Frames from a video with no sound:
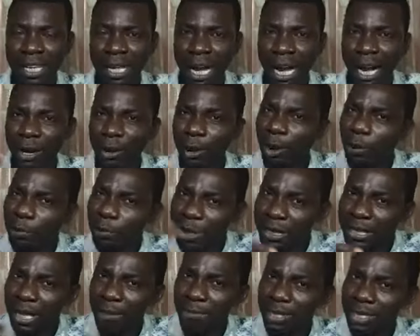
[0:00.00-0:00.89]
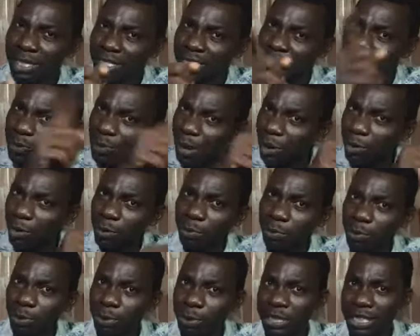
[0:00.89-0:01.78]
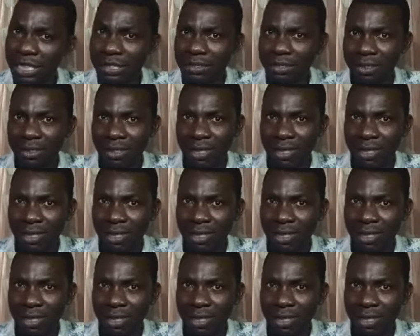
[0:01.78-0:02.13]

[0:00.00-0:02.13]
And God will tell me this is my own blue gel.